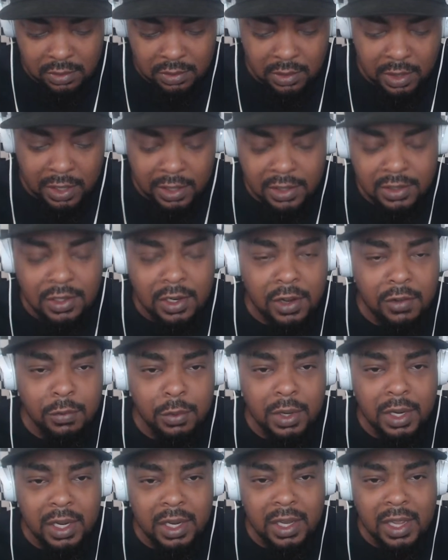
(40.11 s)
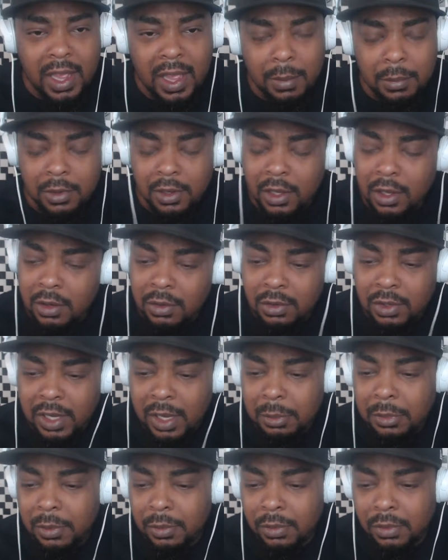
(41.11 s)
they deserve what they got, but yo, you
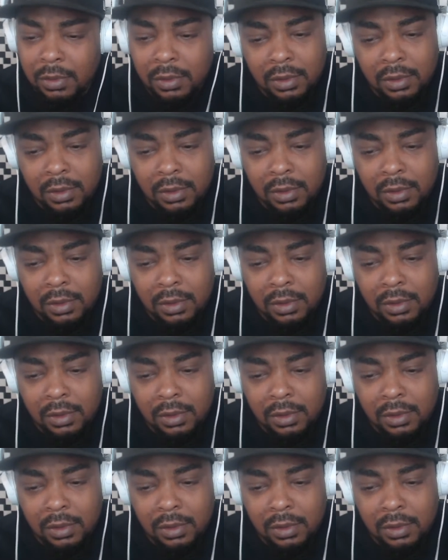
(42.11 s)
can't be.